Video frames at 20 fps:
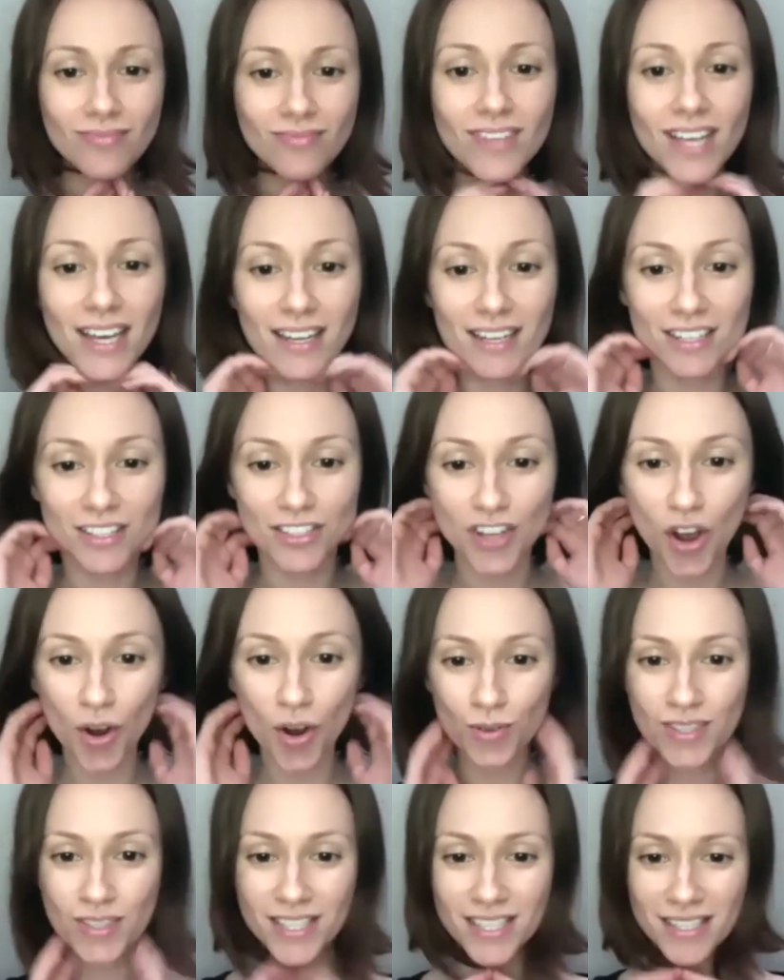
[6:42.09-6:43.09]
and it
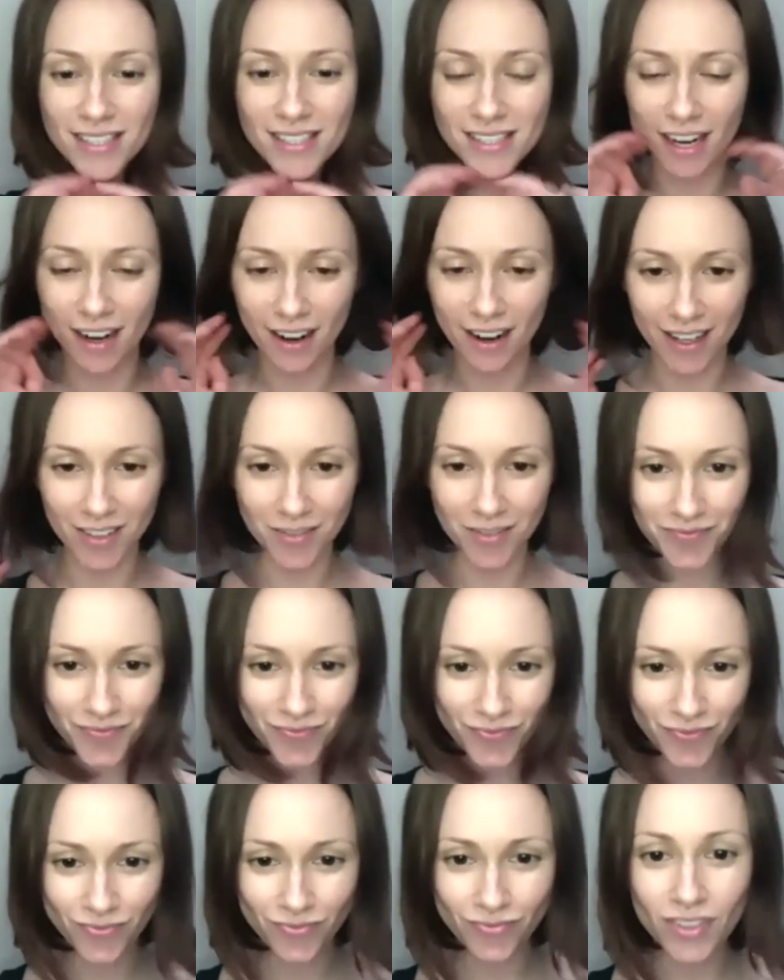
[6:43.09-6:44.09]
tones this area.
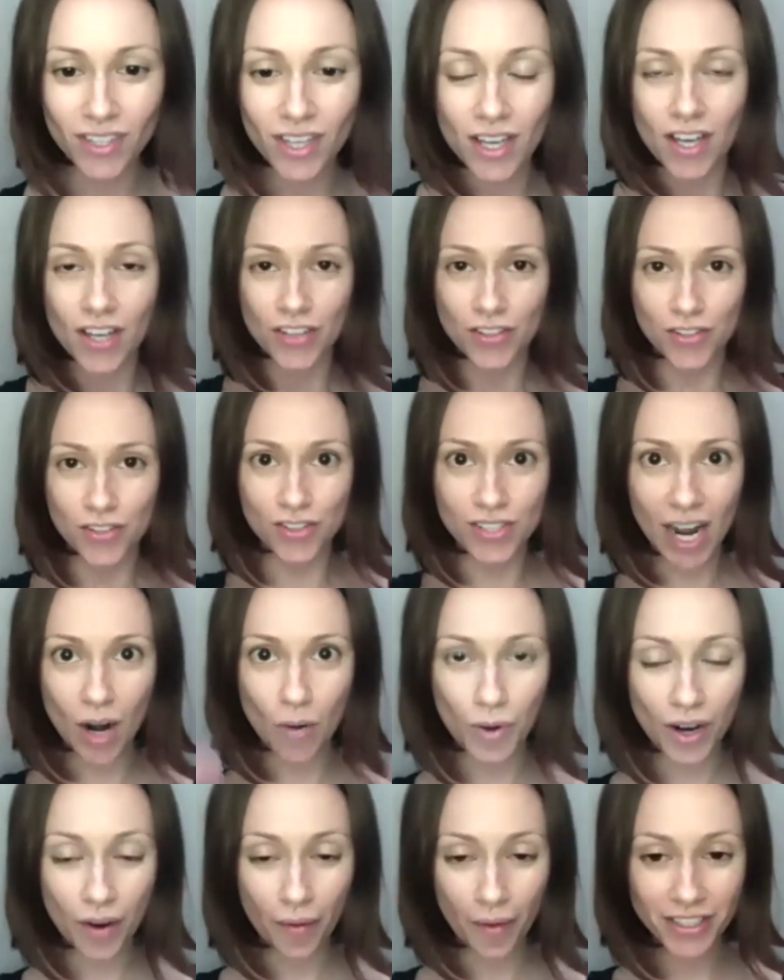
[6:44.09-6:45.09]
So now
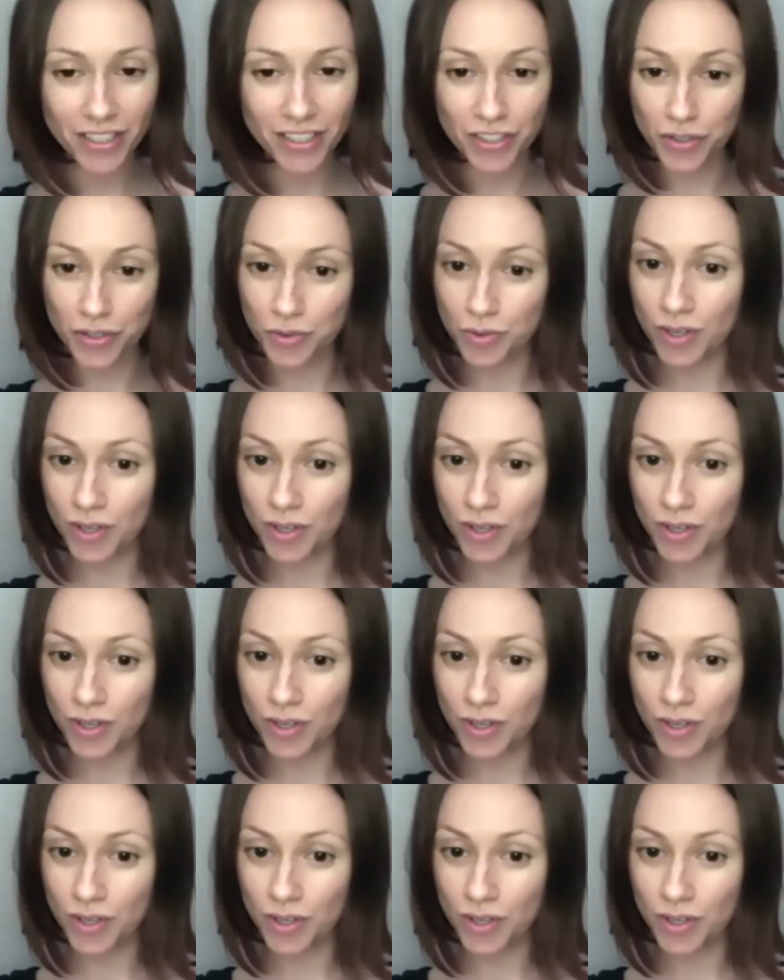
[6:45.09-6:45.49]
we're going to do